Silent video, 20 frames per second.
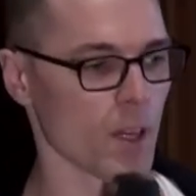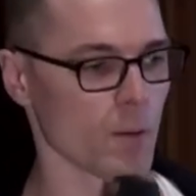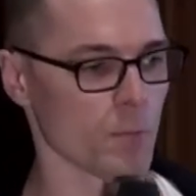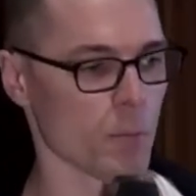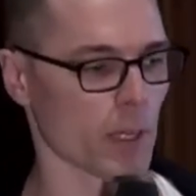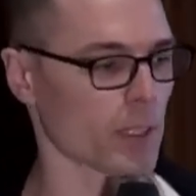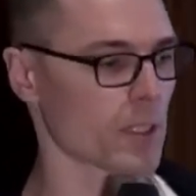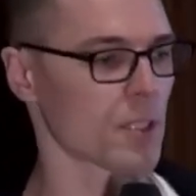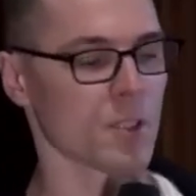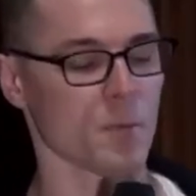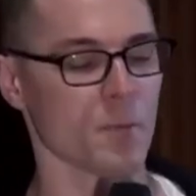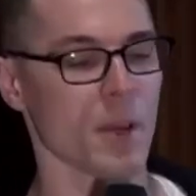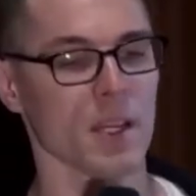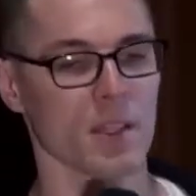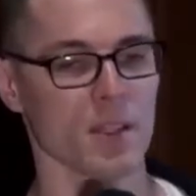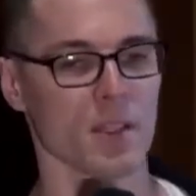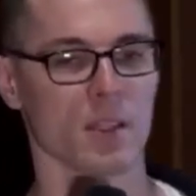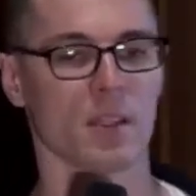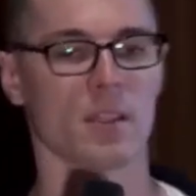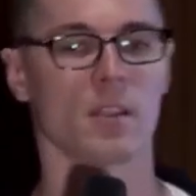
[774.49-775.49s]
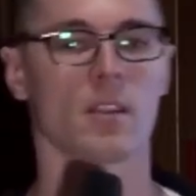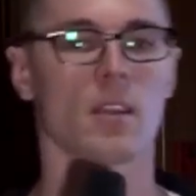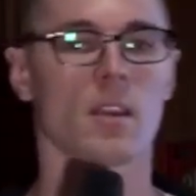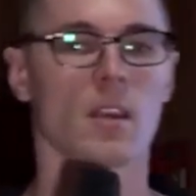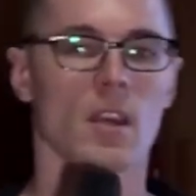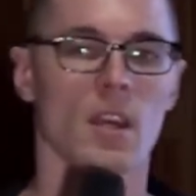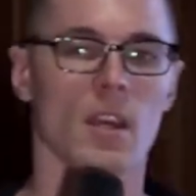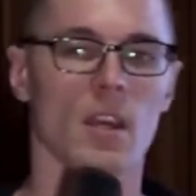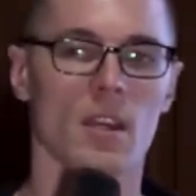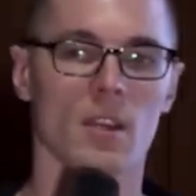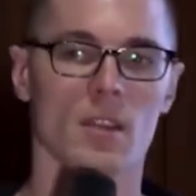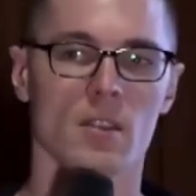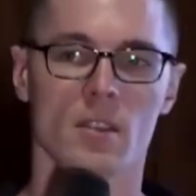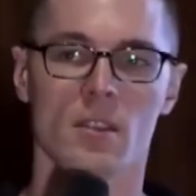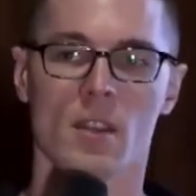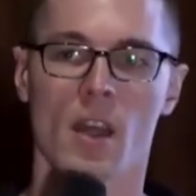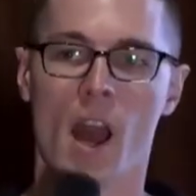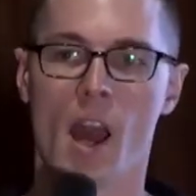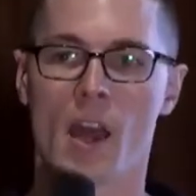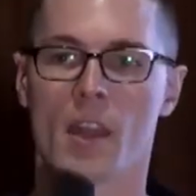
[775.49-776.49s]
participation is
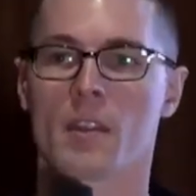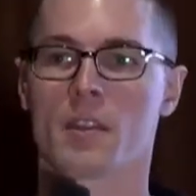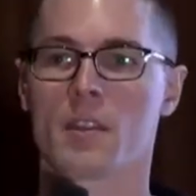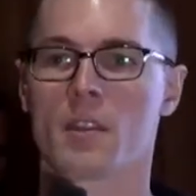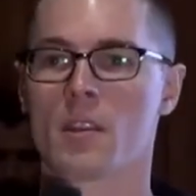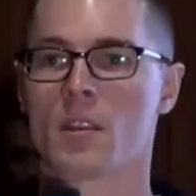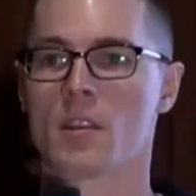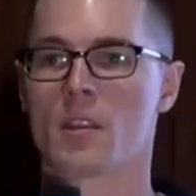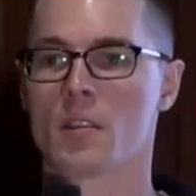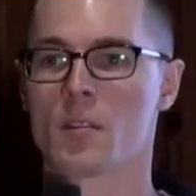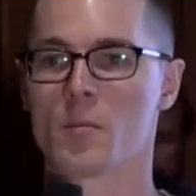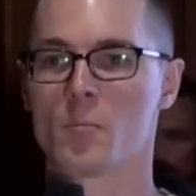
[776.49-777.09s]
not the